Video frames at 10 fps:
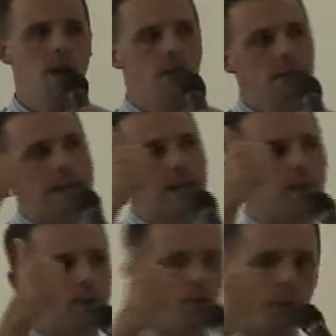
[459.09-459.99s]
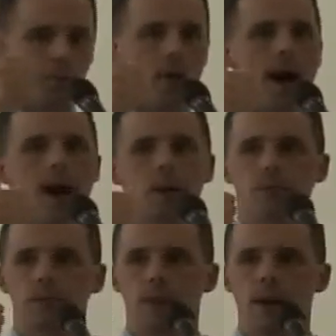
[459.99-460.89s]
The leaders took
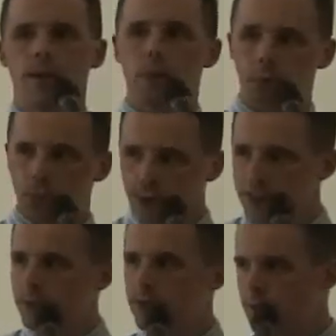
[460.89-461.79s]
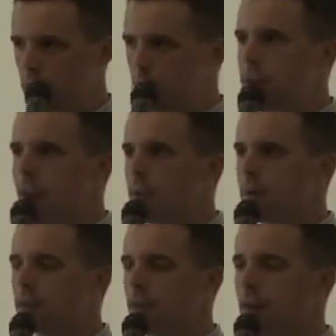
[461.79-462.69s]
bribes, the priests took
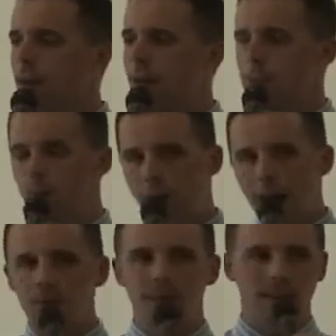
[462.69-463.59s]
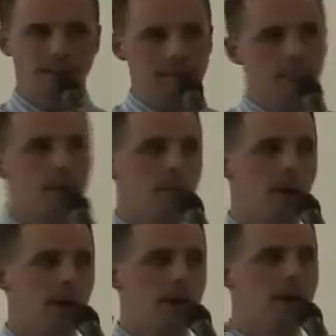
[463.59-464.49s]
payment, and the prophets accepted
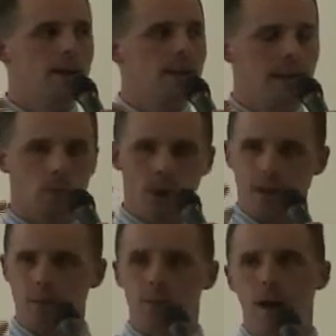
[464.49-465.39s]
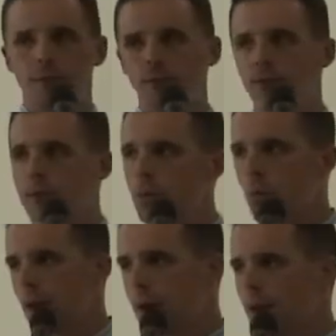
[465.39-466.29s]
money to get whatever prophecy you
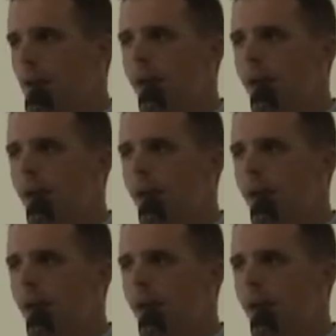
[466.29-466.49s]
wanted.